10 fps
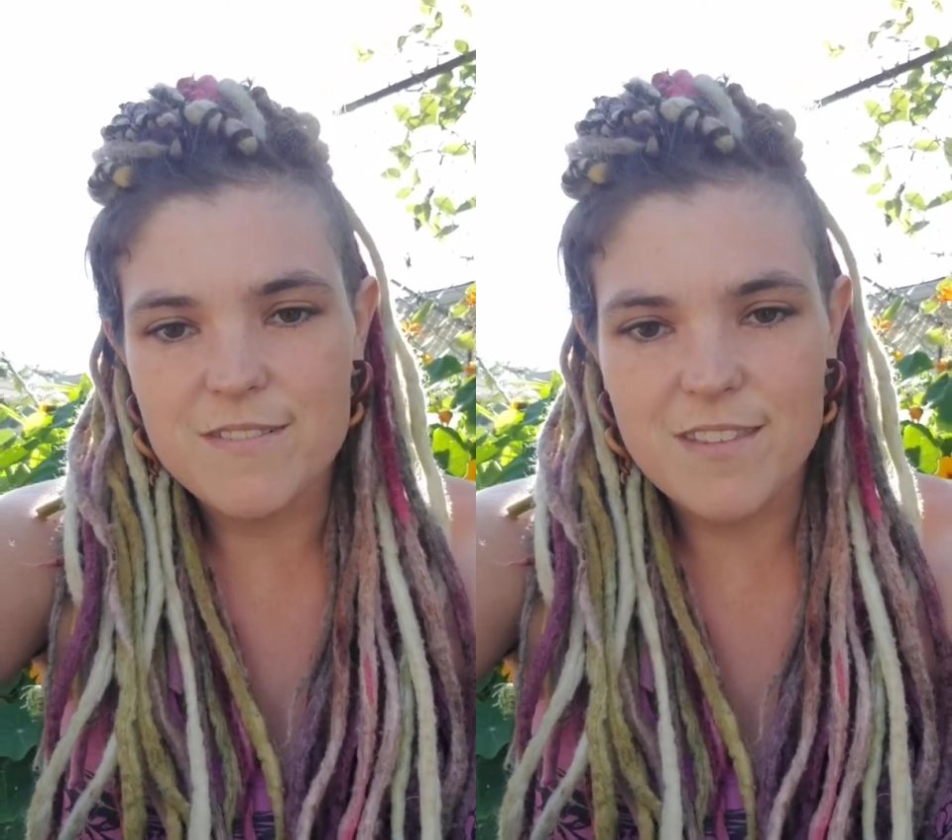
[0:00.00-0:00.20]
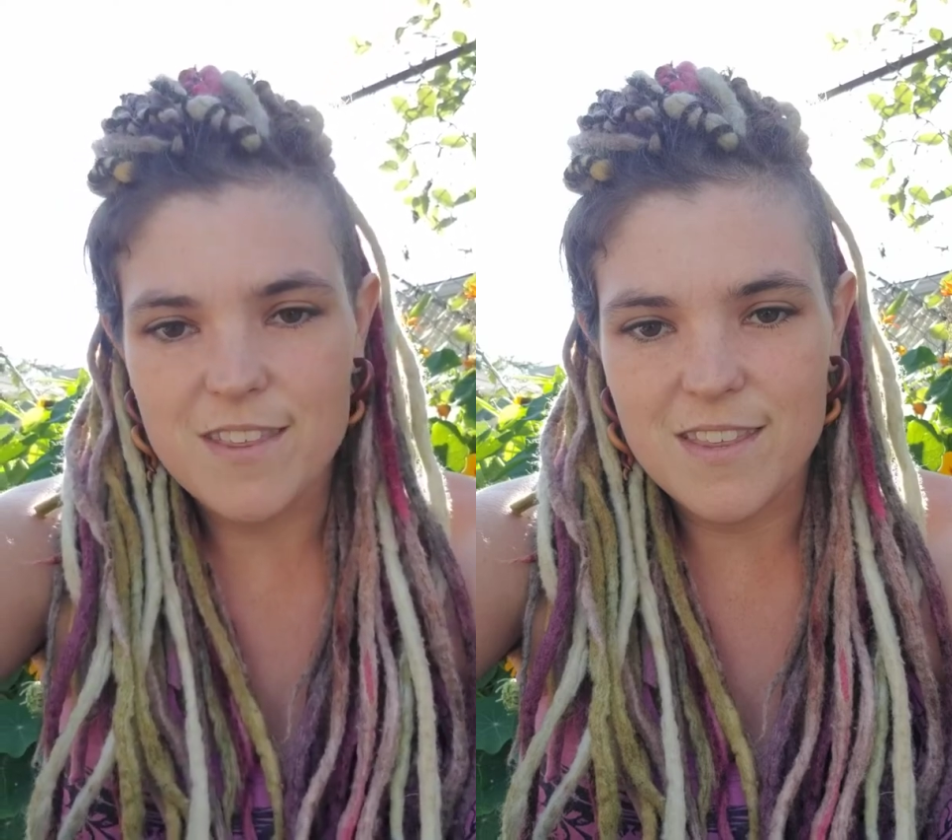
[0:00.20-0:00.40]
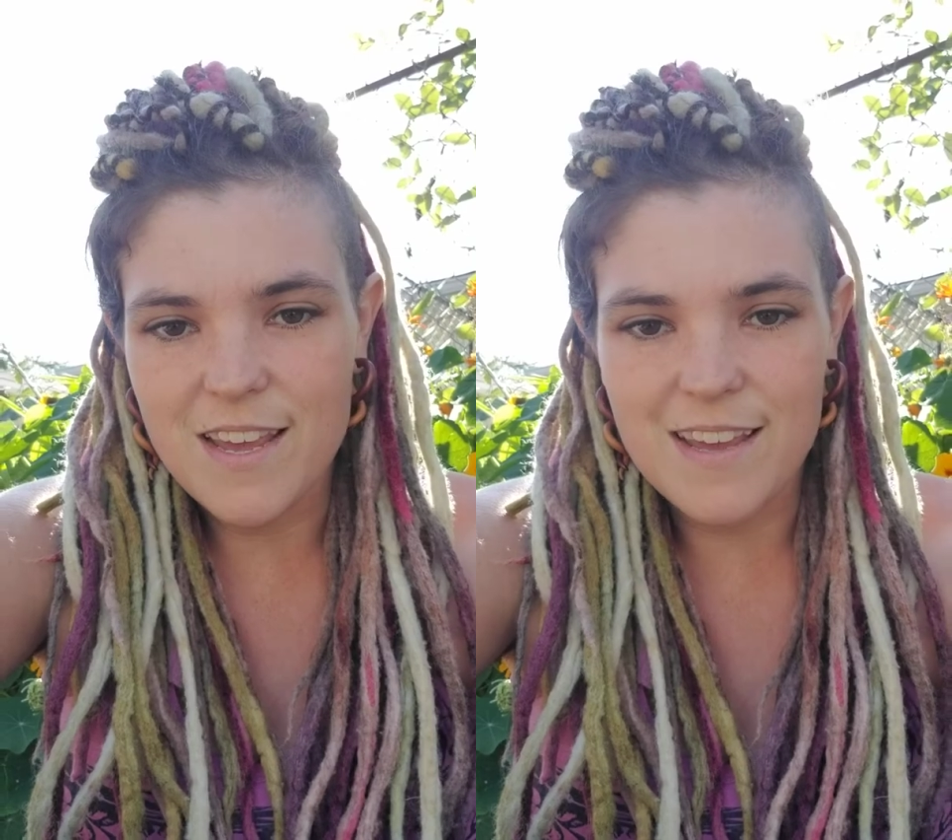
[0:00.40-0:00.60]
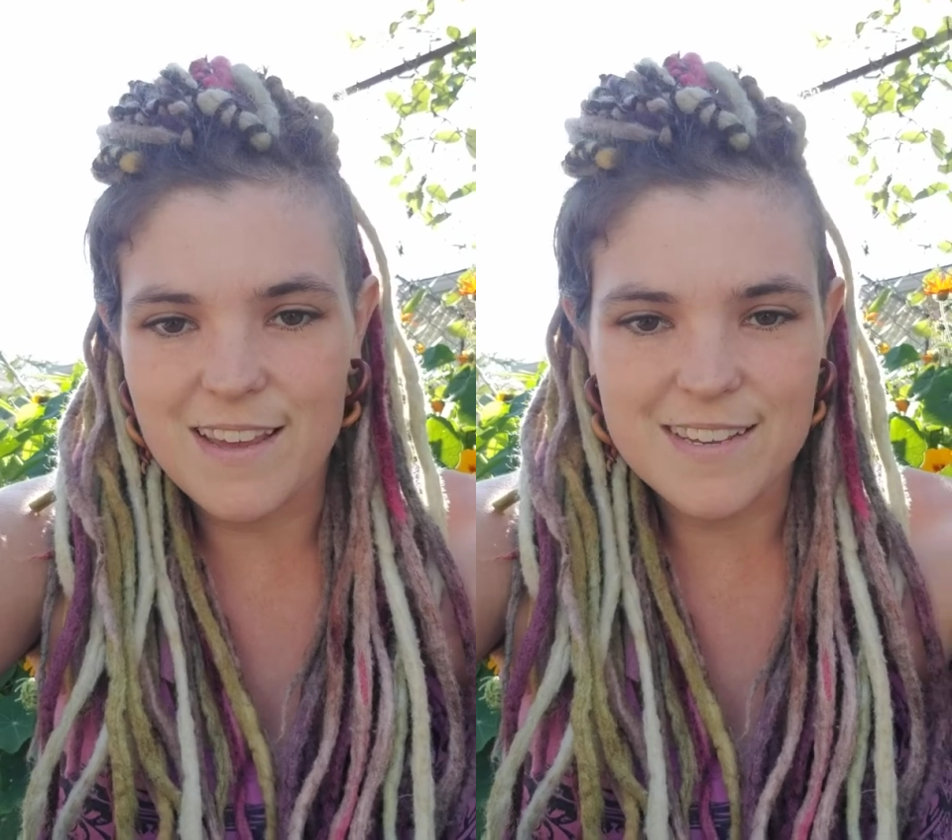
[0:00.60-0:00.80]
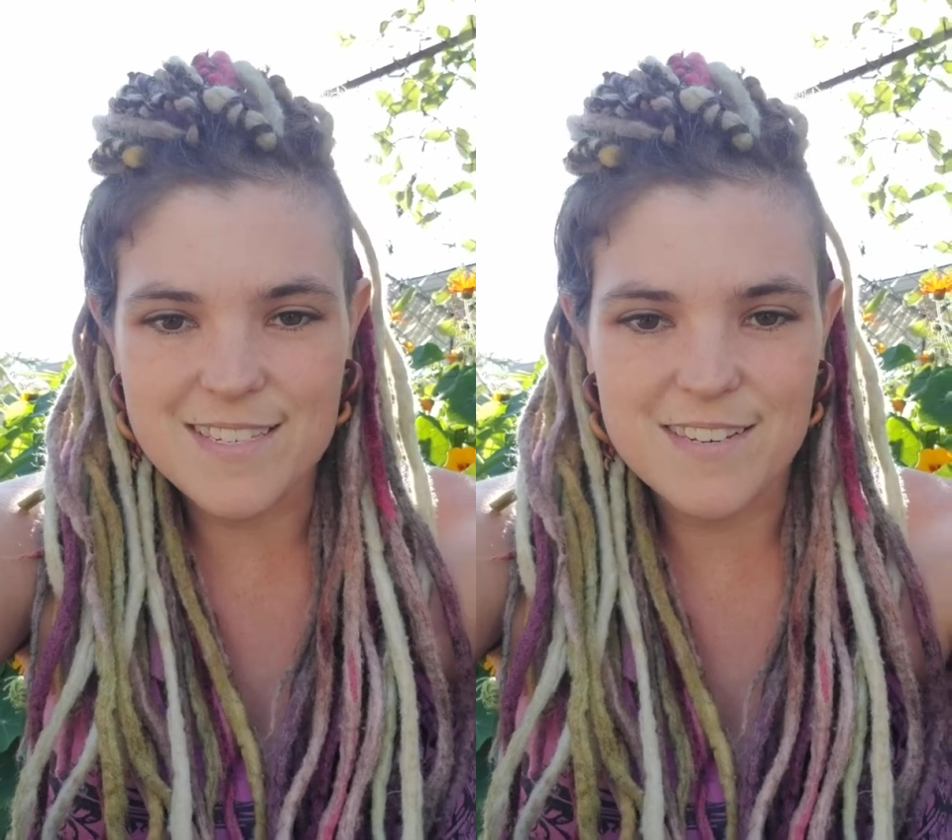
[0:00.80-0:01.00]

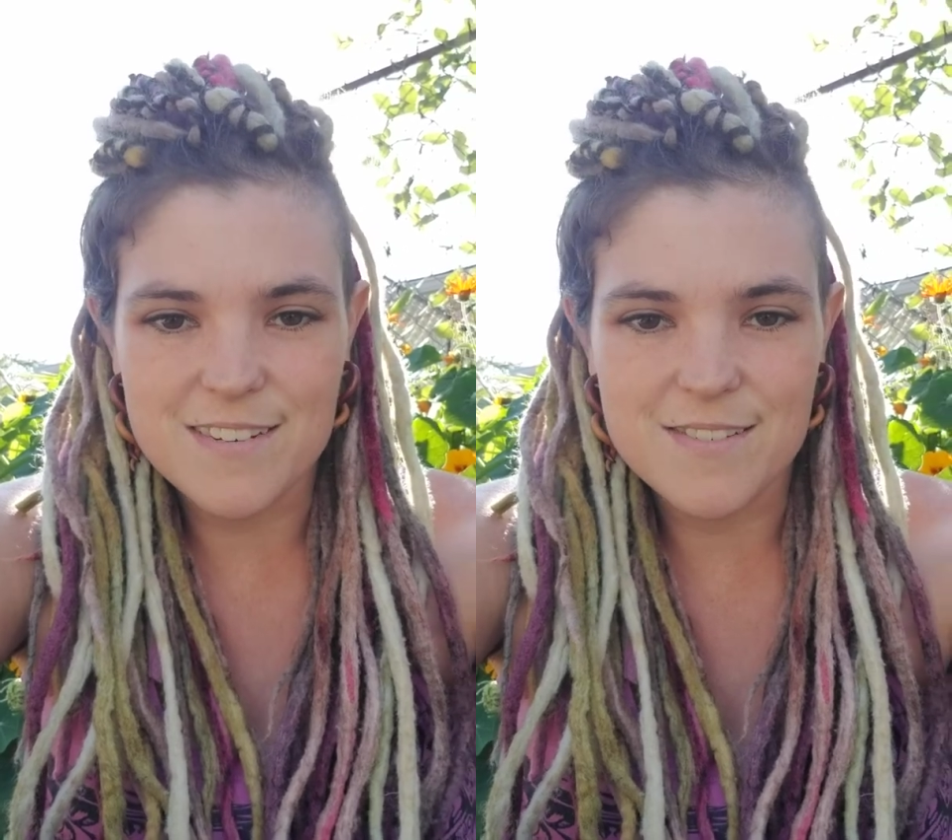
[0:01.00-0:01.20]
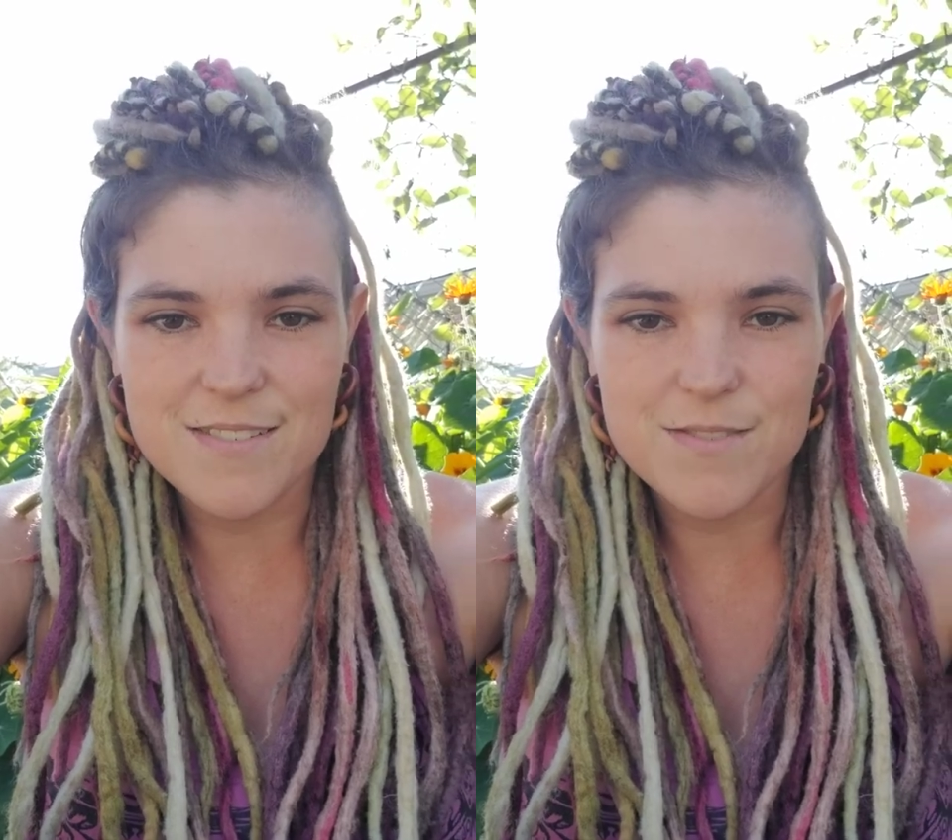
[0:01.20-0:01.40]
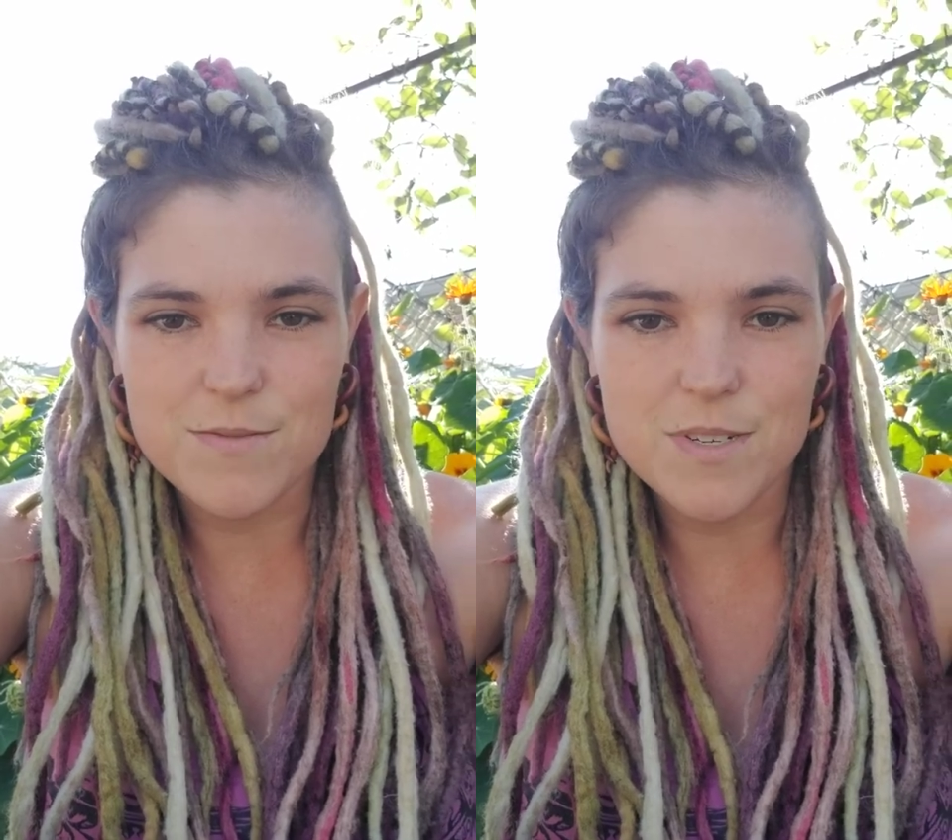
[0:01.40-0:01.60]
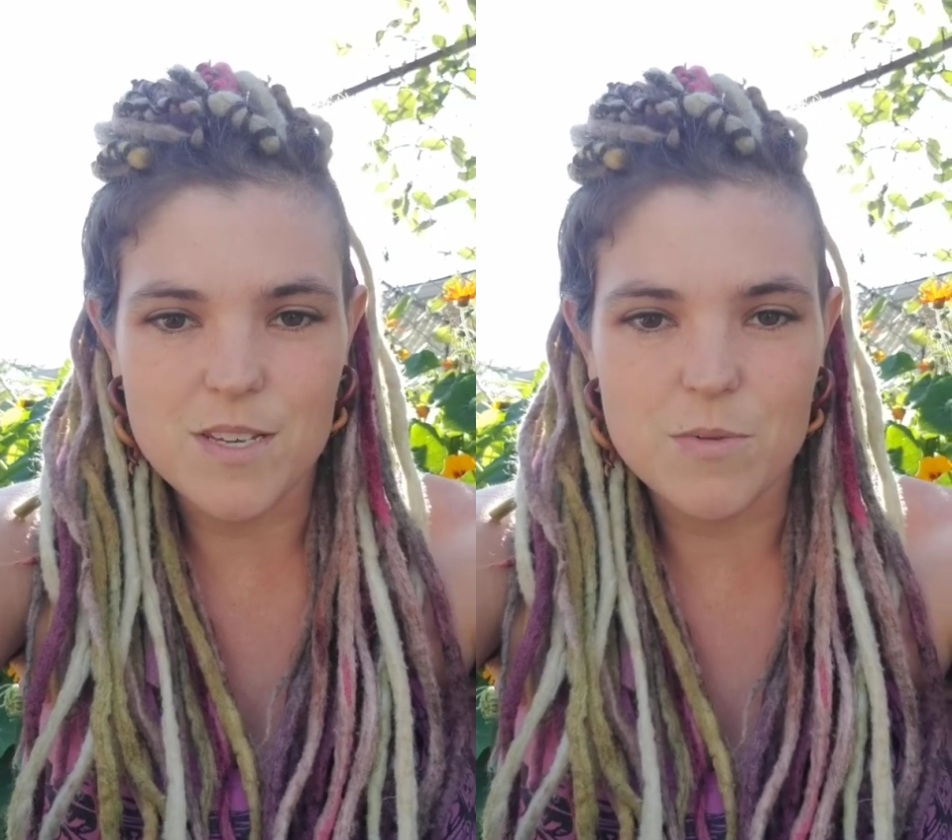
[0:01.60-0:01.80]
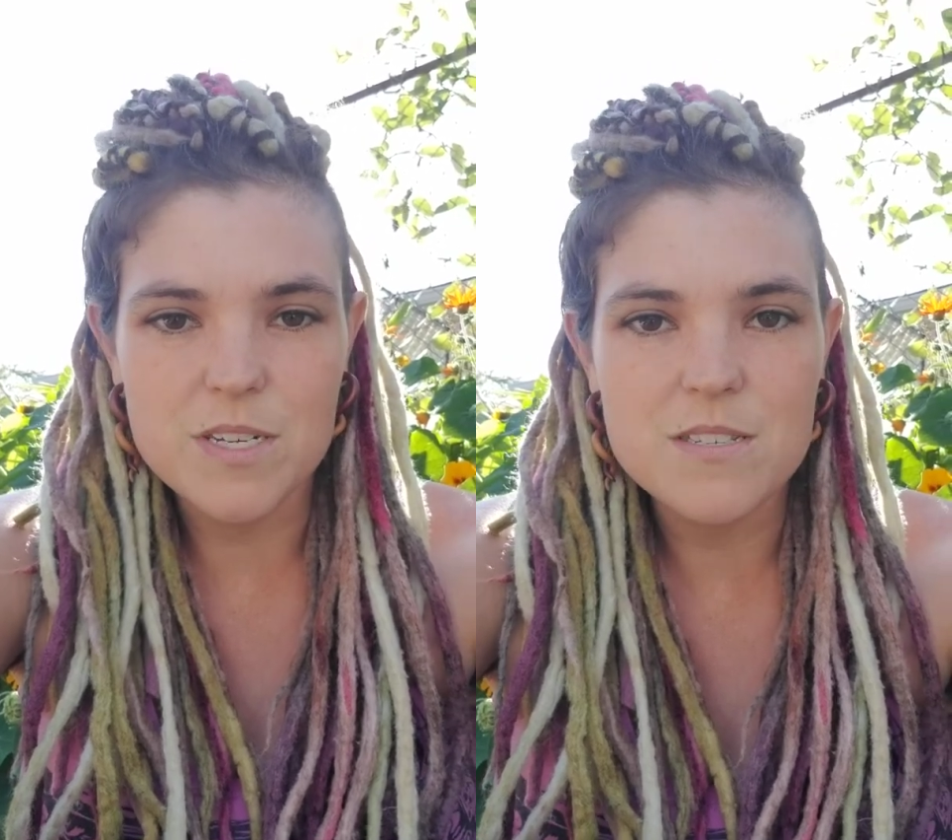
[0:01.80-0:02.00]
thing isn't really
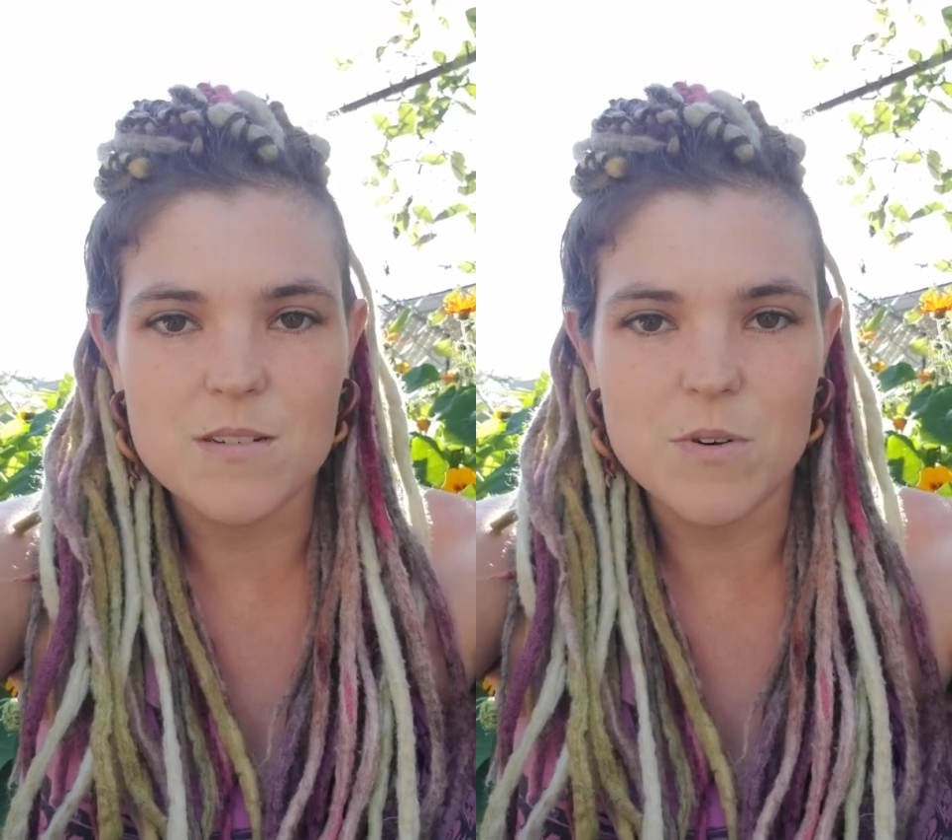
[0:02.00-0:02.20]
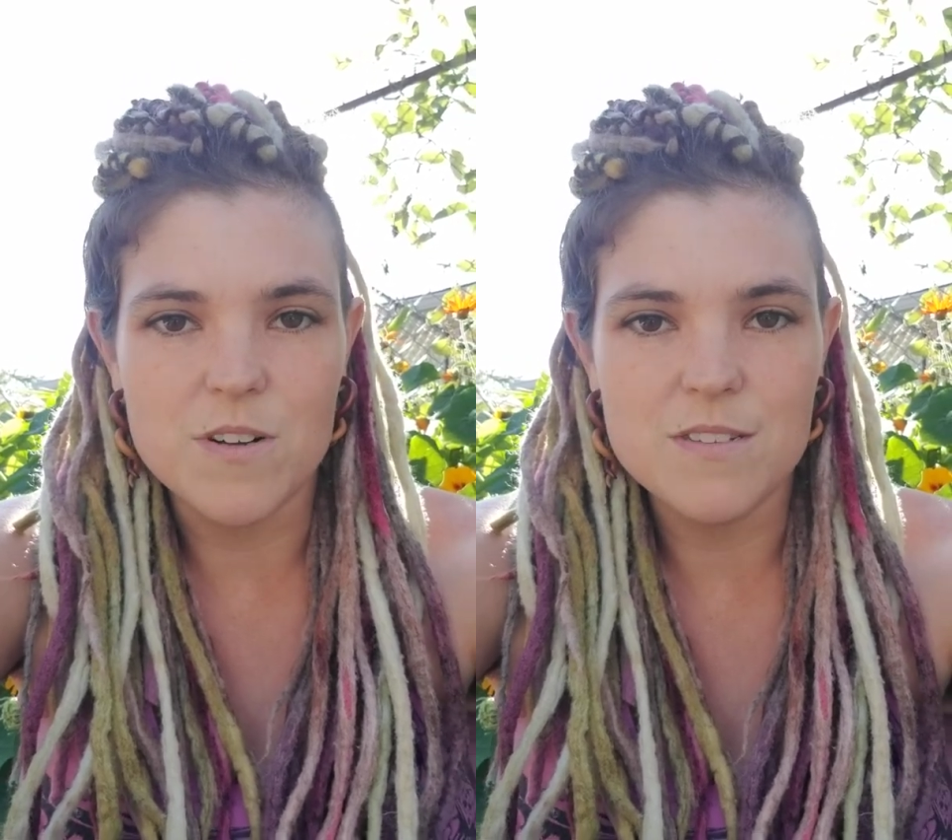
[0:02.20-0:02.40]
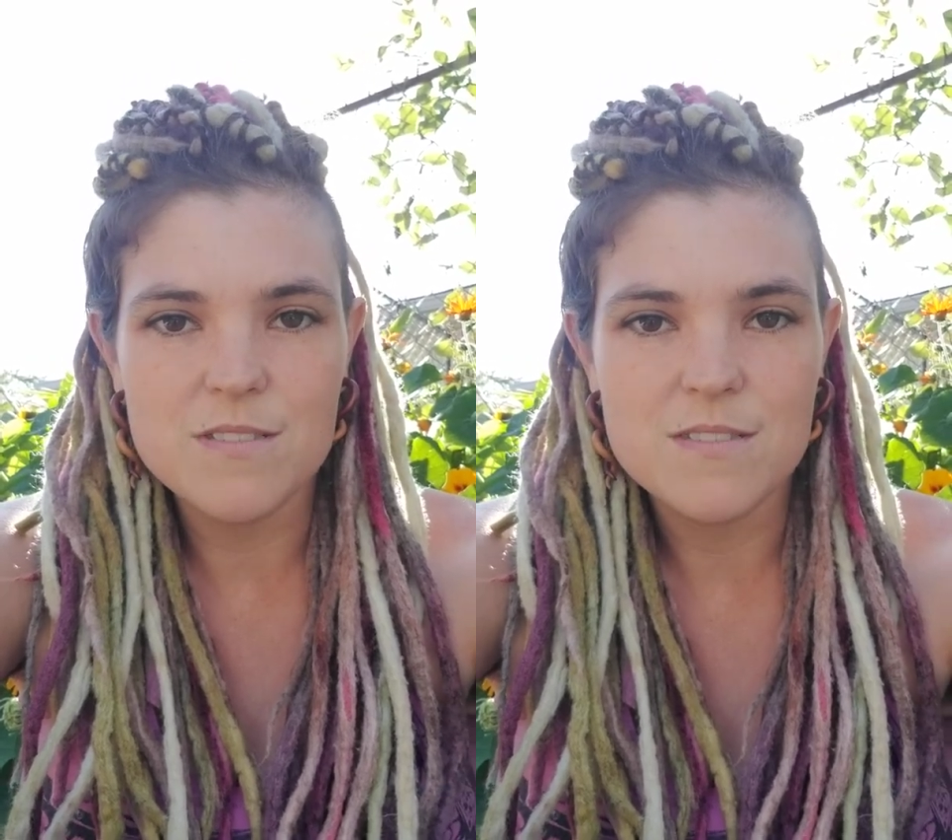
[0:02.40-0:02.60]
reasonable?